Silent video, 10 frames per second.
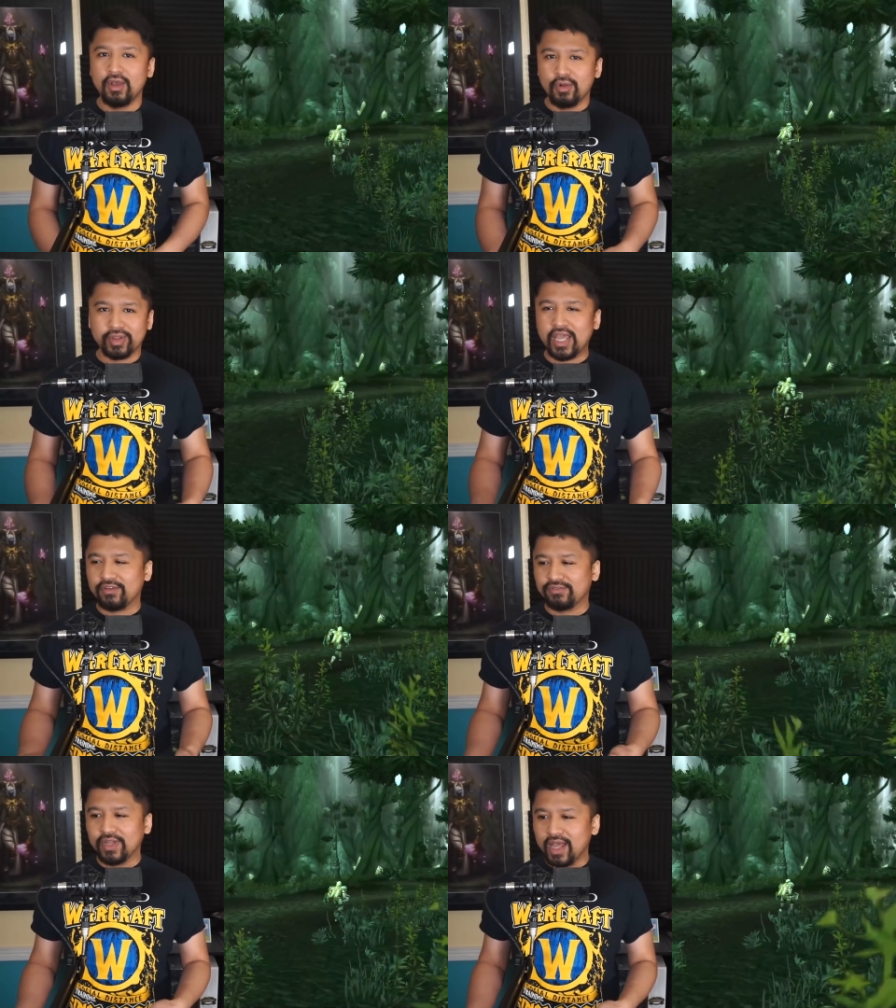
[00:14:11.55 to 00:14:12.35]
or
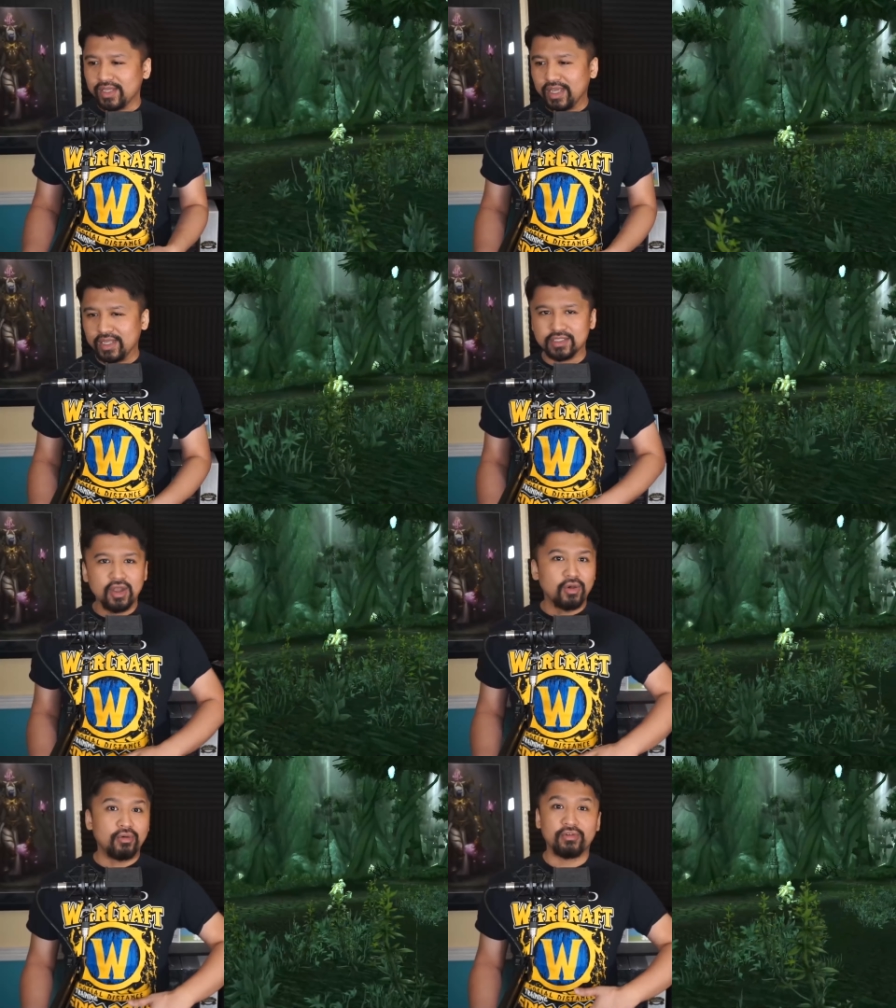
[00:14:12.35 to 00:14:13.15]
can't fly yet,
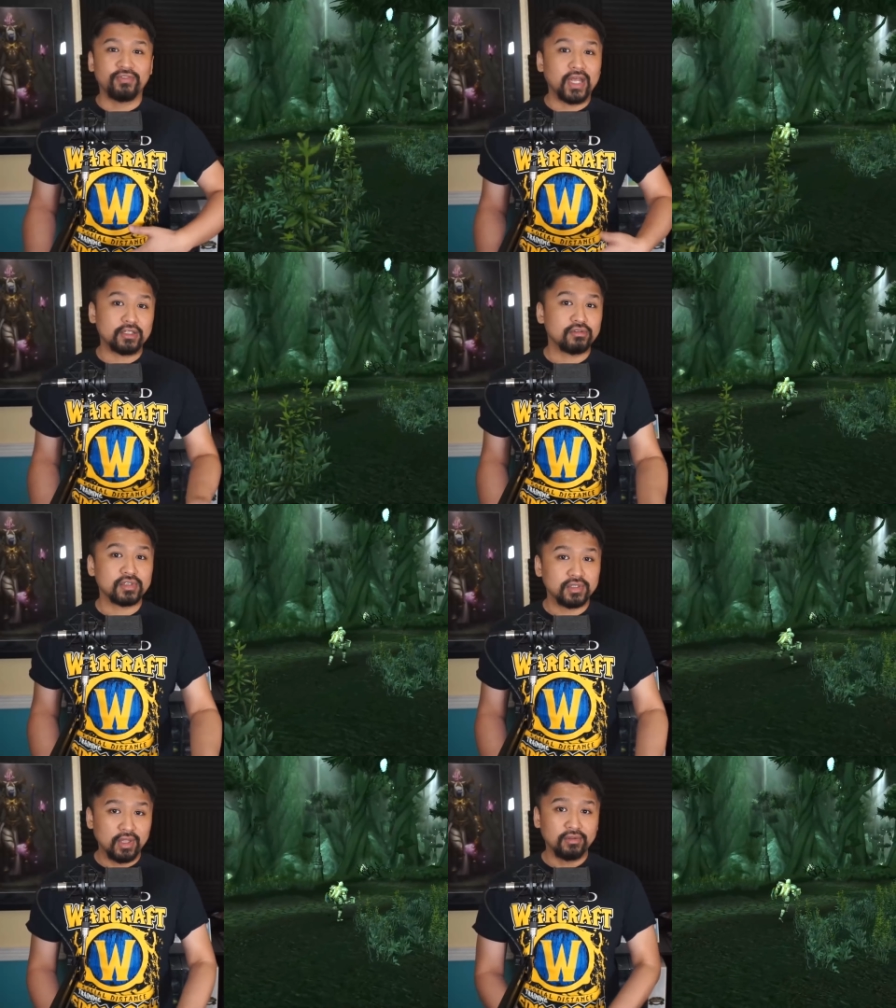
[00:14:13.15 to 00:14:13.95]
or fly too
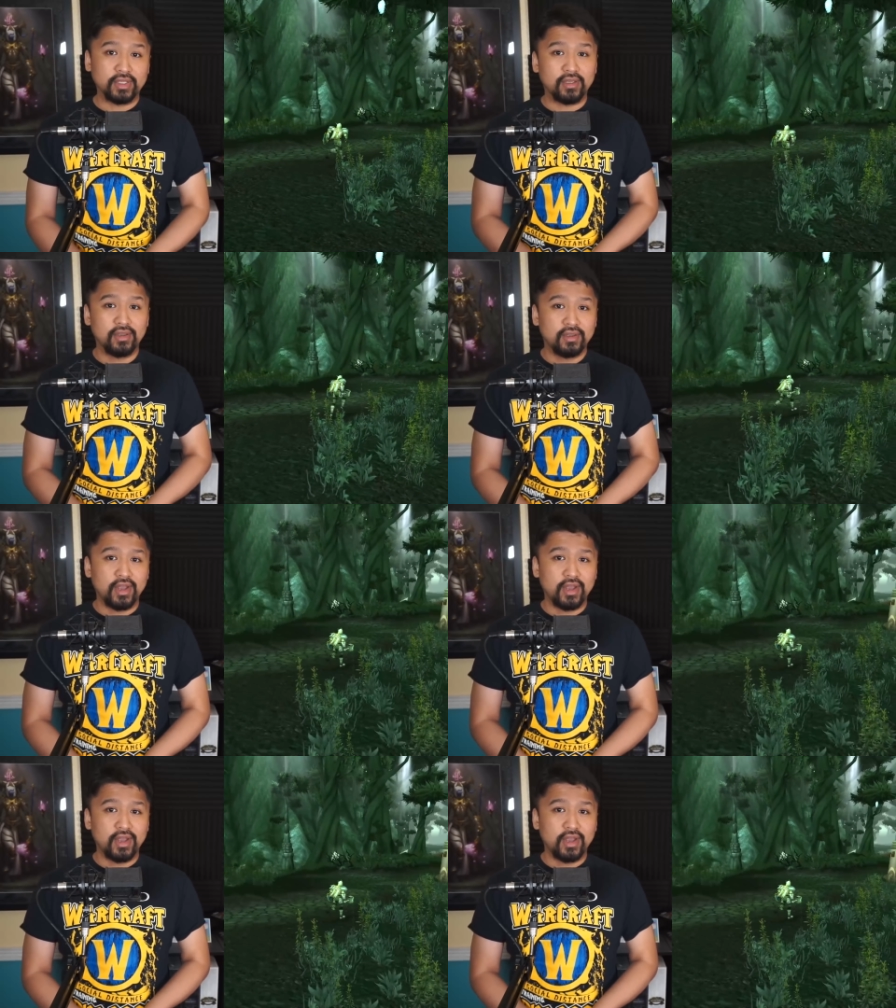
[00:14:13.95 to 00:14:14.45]
slowly.